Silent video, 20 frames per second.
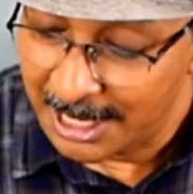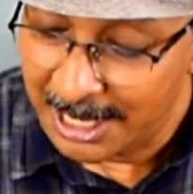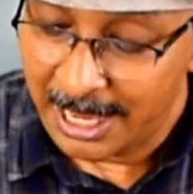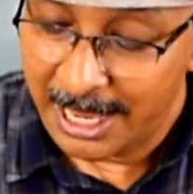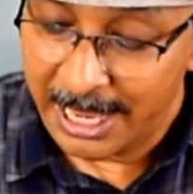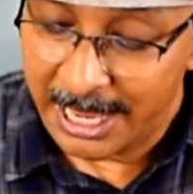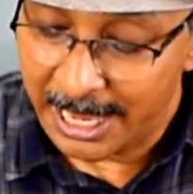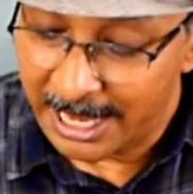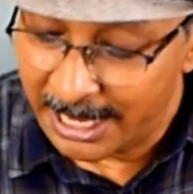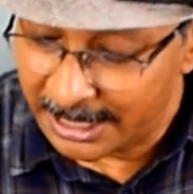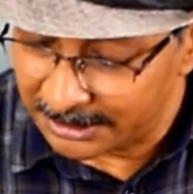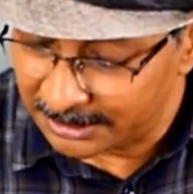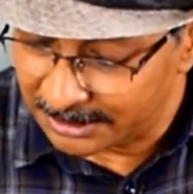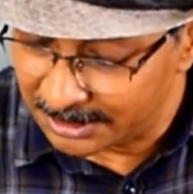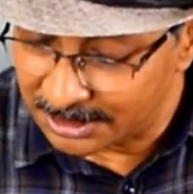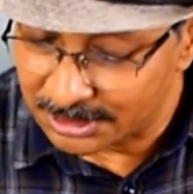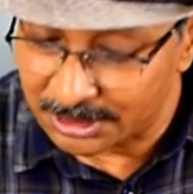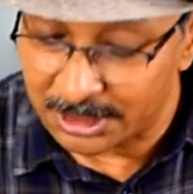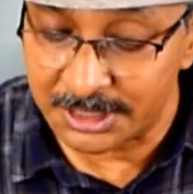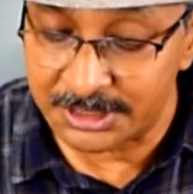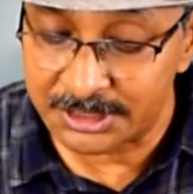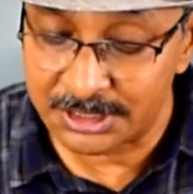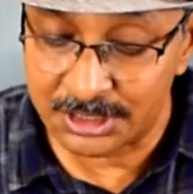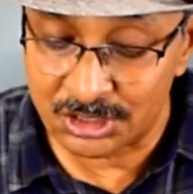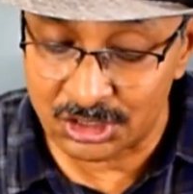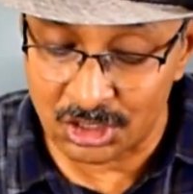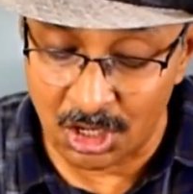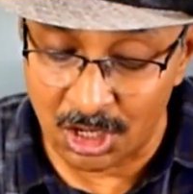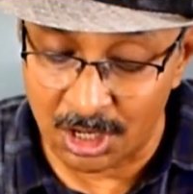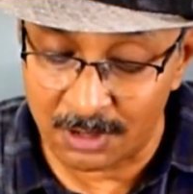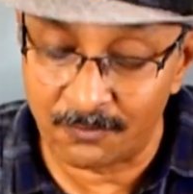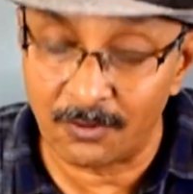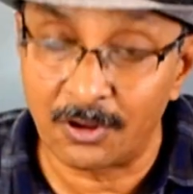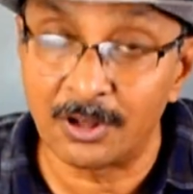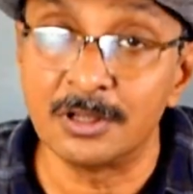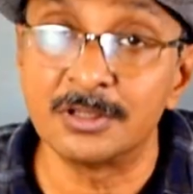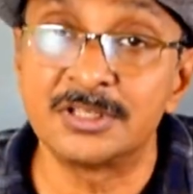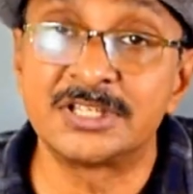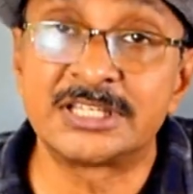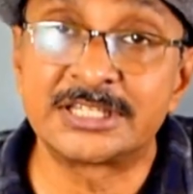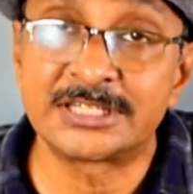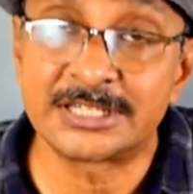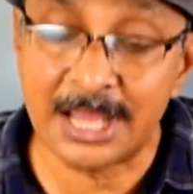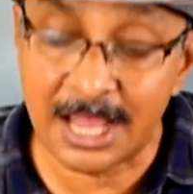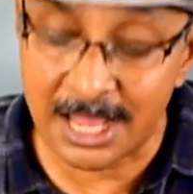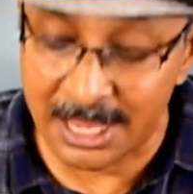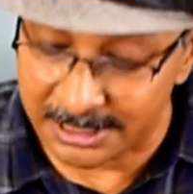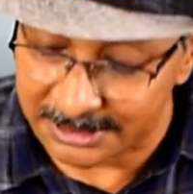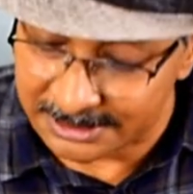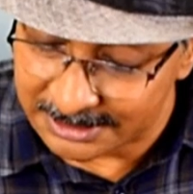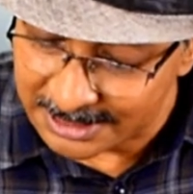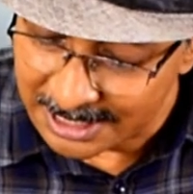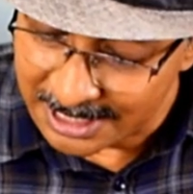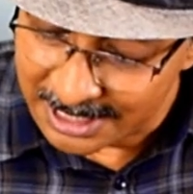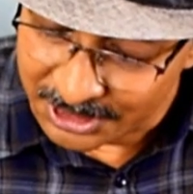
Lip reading: And this consists of all stars.